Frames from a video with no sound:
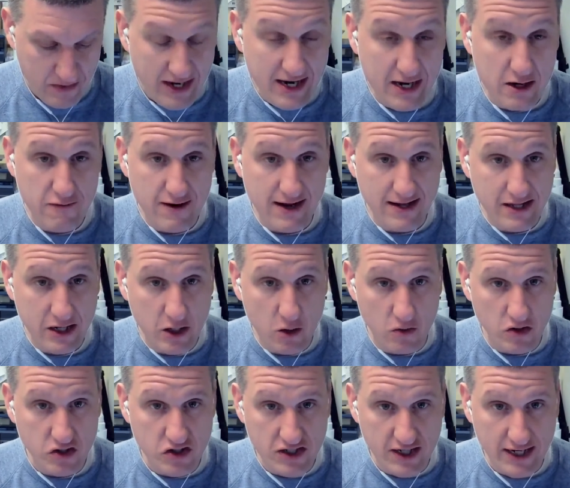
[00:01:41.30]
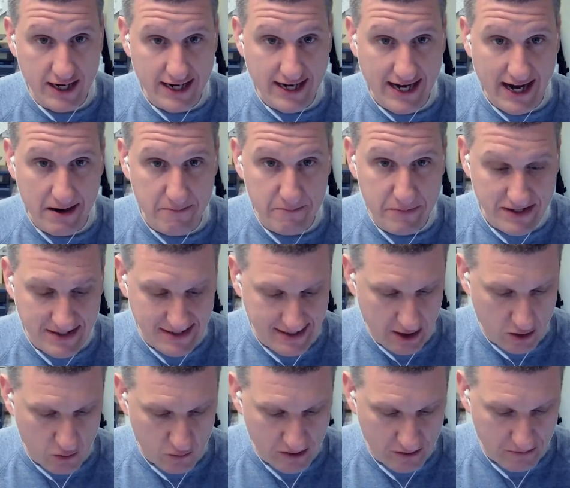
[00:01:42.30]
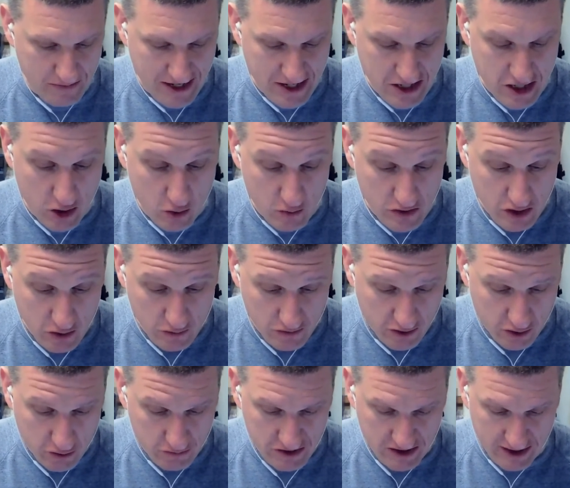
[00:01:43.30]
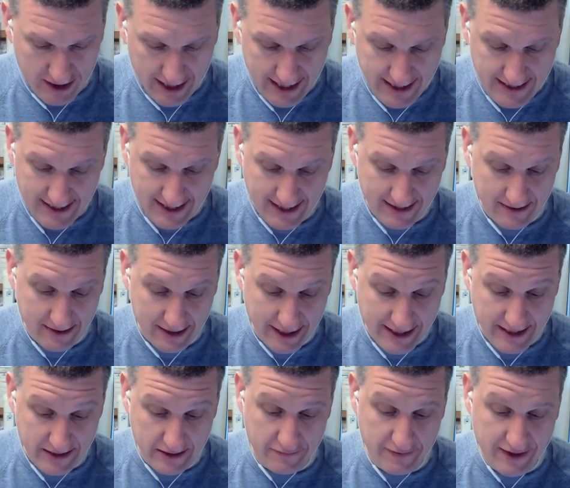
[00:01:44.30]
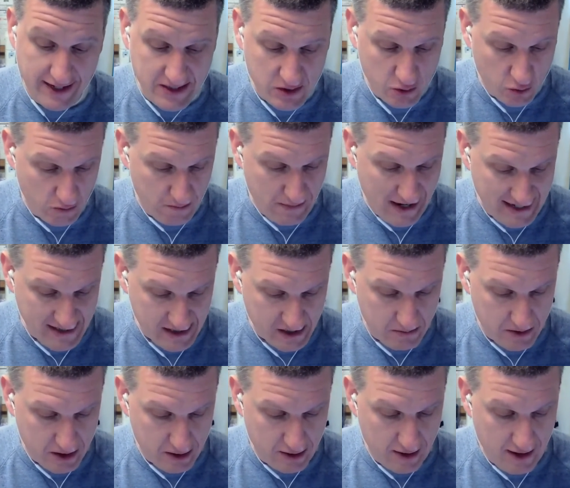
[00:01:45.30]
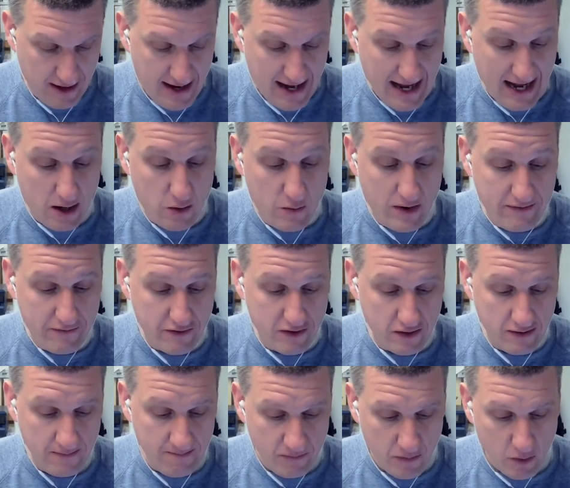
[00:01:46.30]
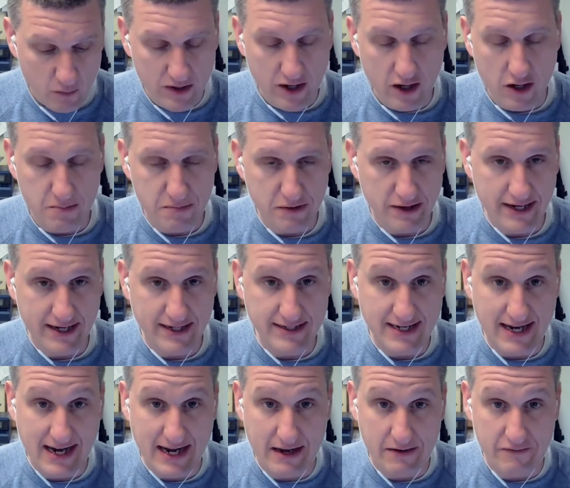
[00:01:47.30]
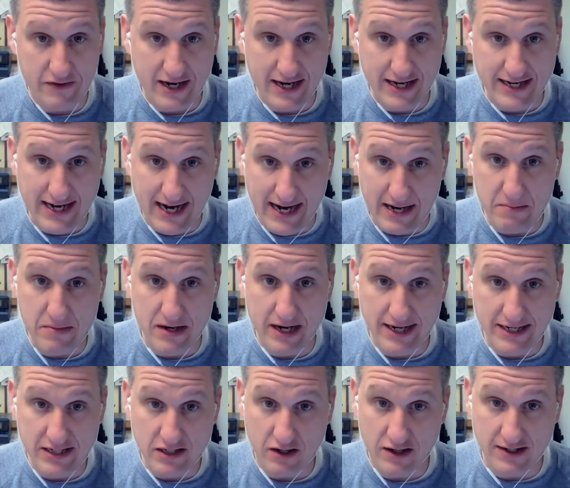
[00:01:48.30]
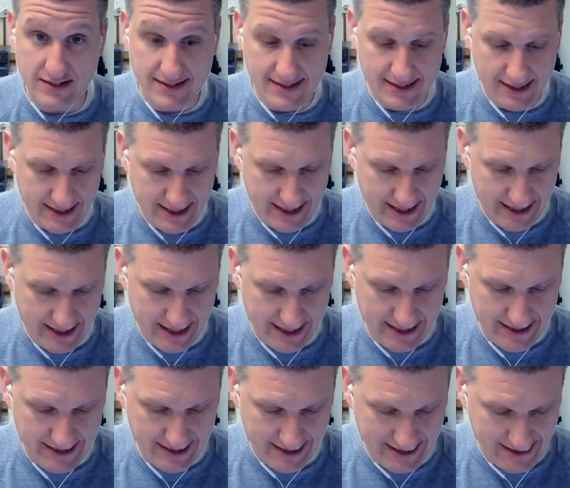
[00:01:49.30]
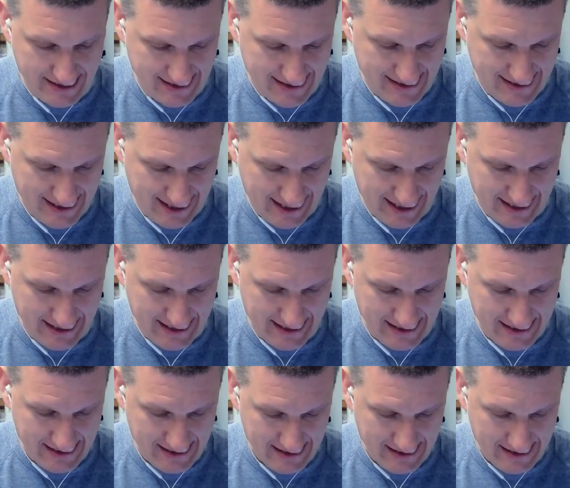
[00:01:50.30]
Here at the Orange City campus, there will be no youth group tonight in light of high school basketball. However, we are planning to have a game night on Sunday night instead.